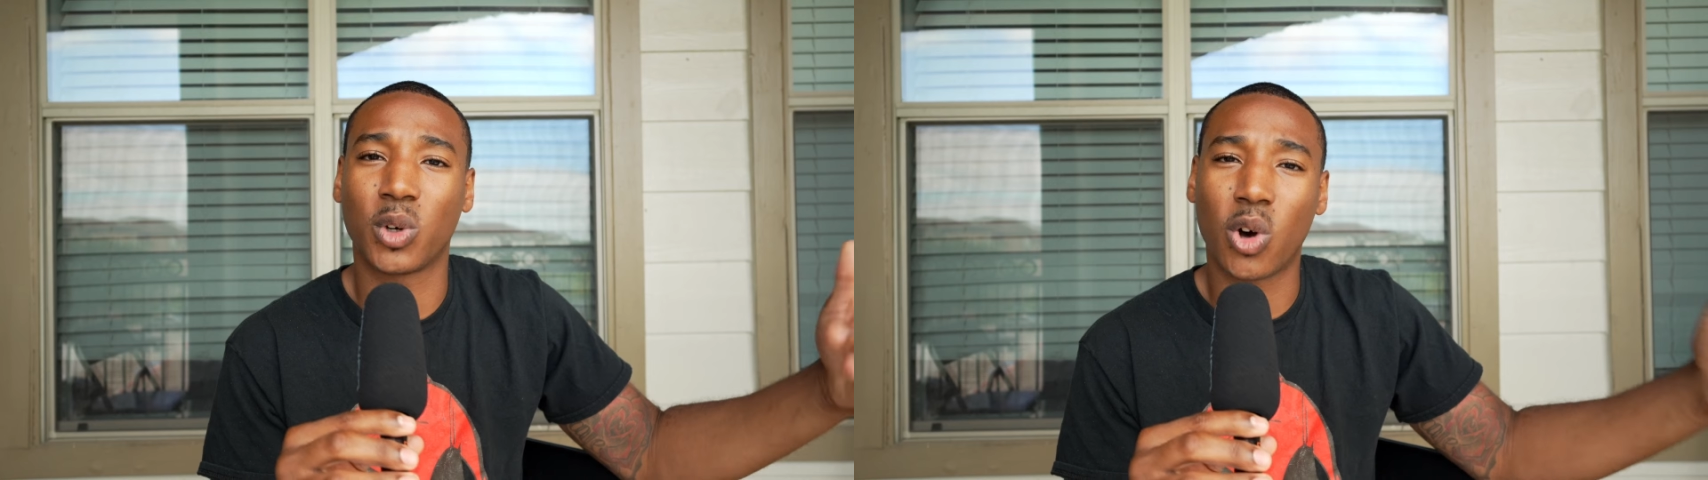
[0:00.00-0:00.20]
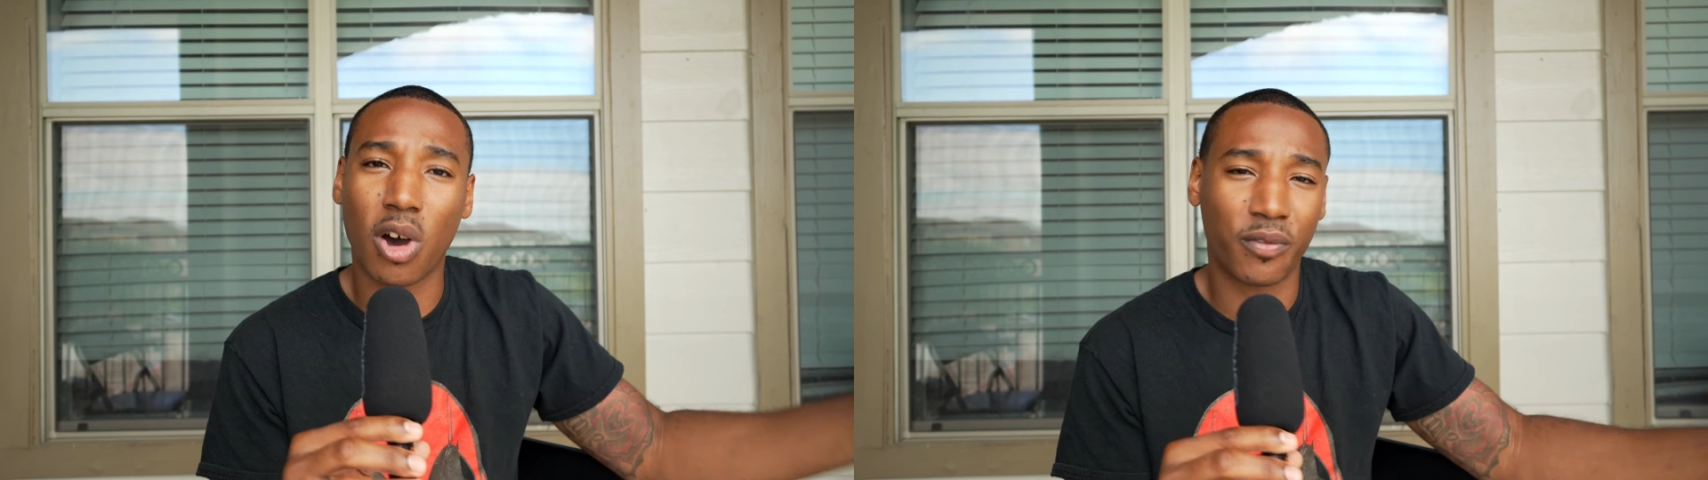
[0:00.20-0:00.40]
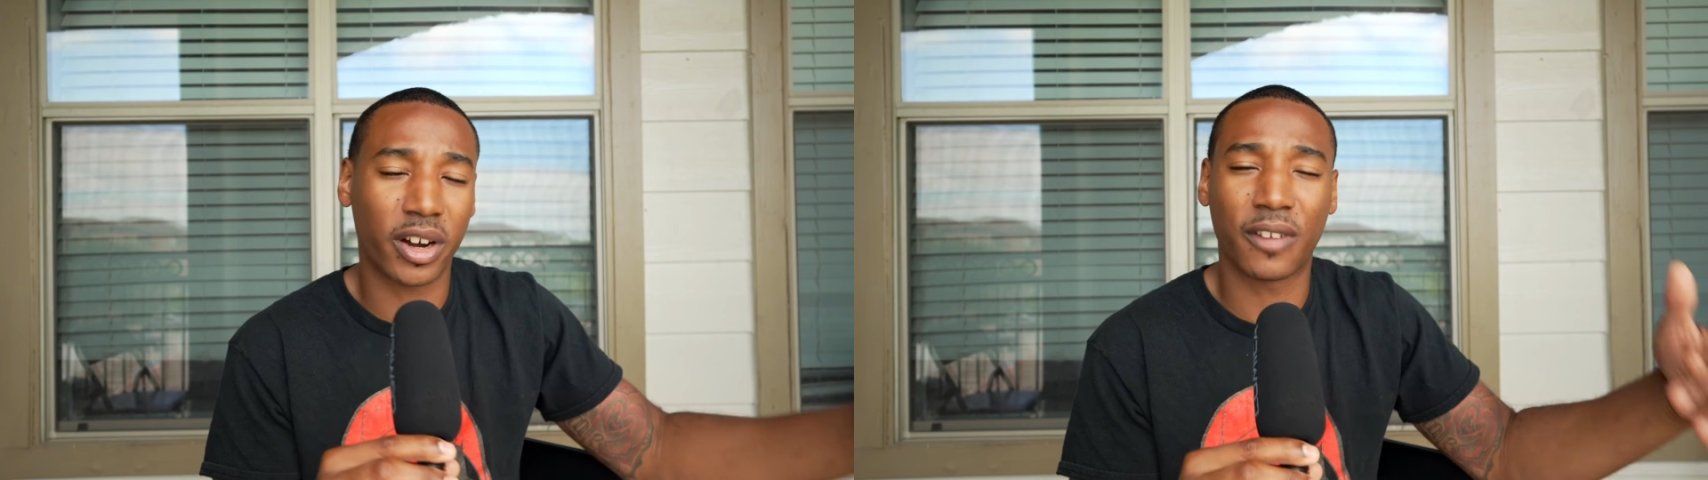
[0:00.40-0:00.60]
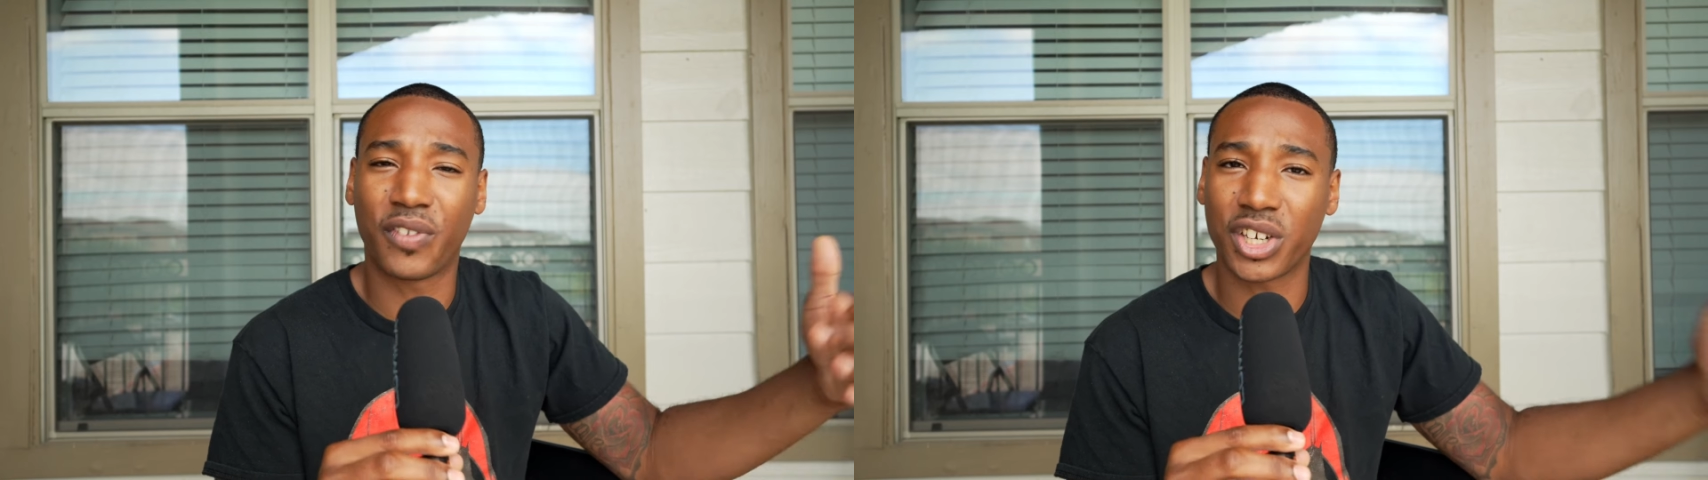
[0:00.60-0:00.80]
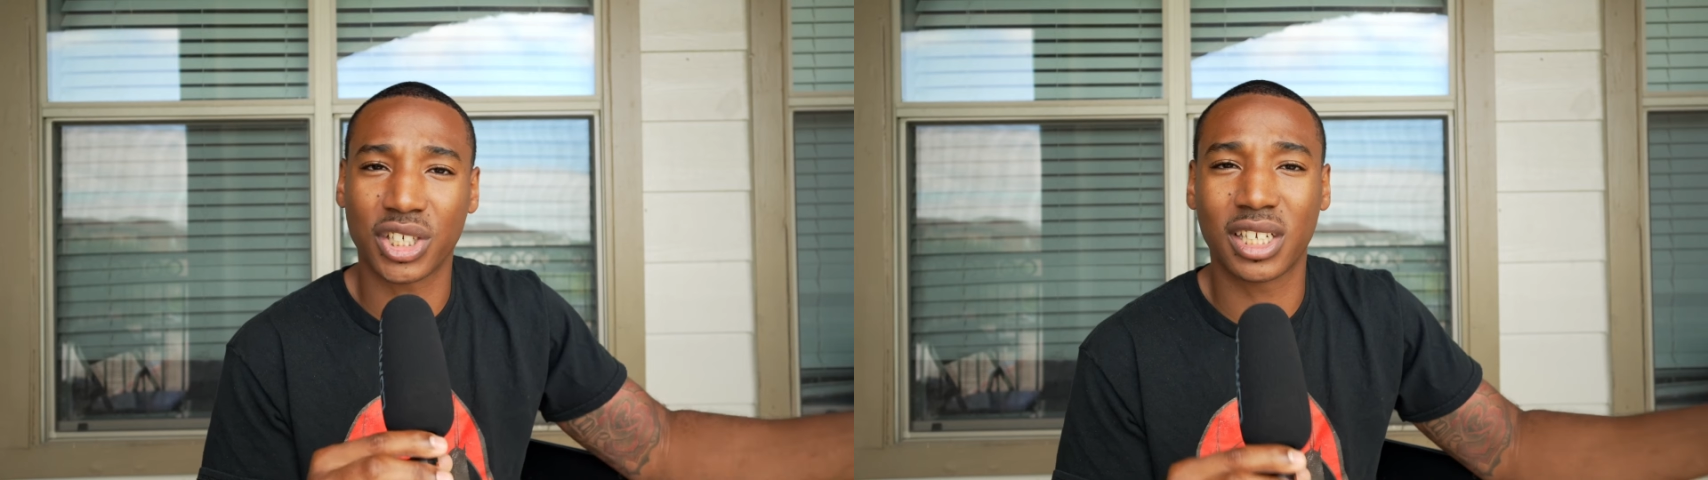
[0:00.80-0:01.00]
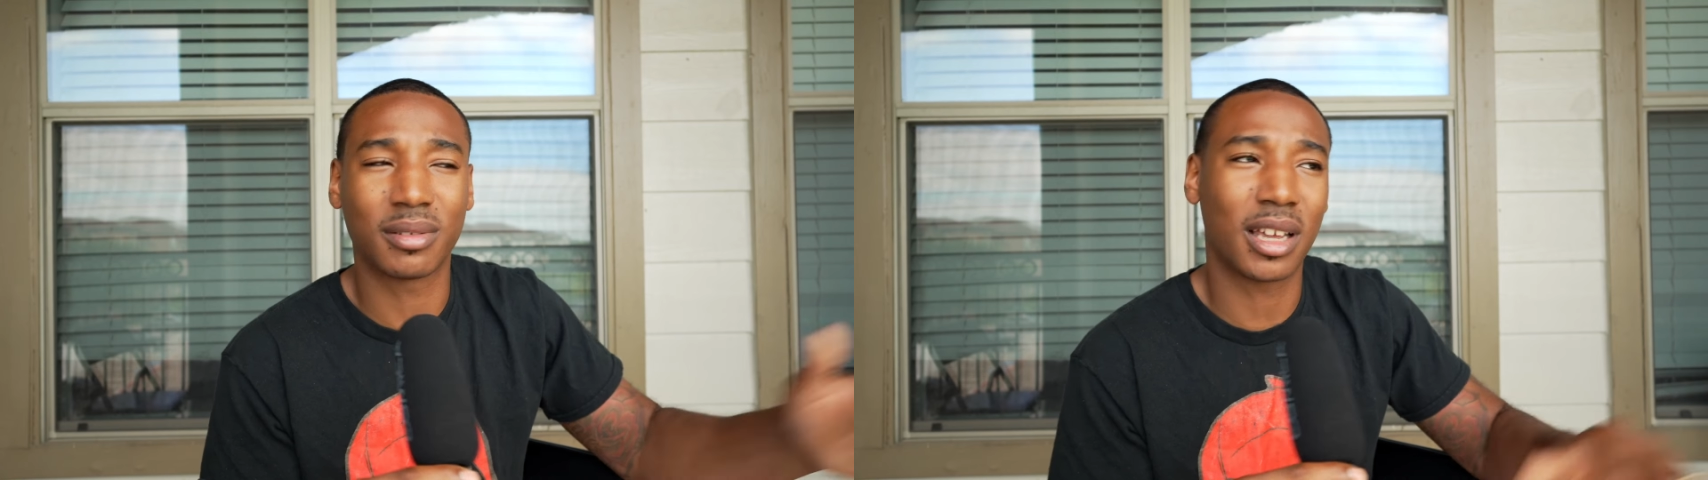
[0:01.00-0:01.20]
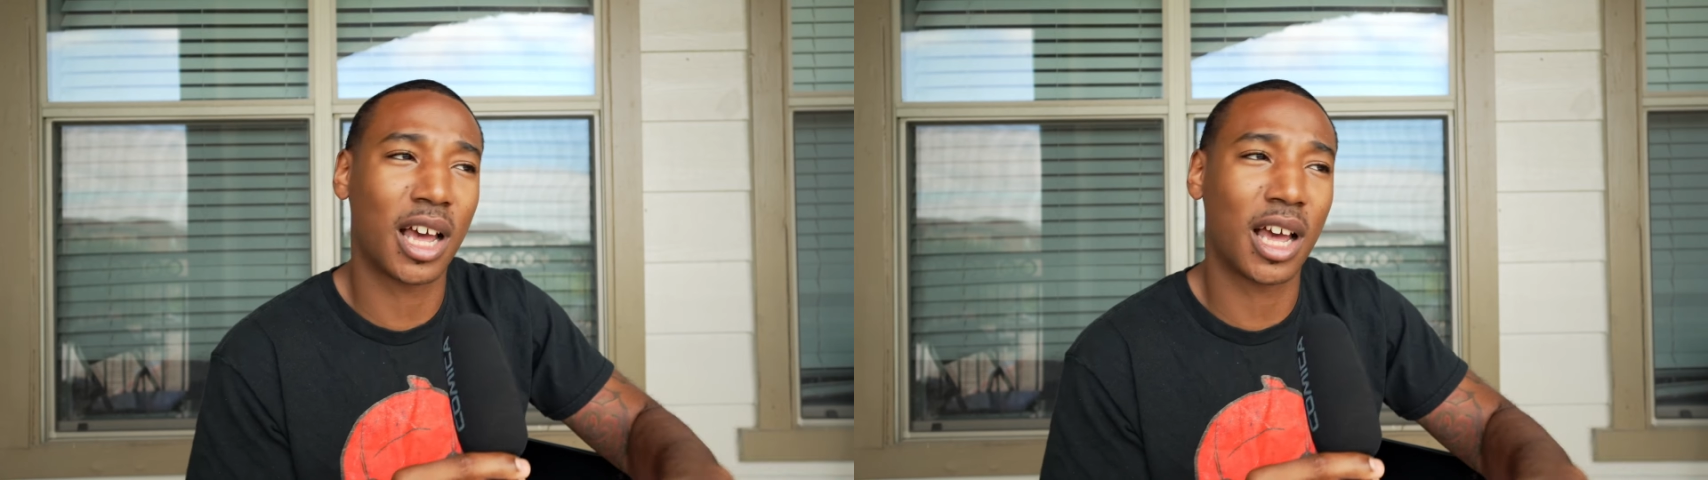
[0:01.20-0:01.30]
going, very efficient.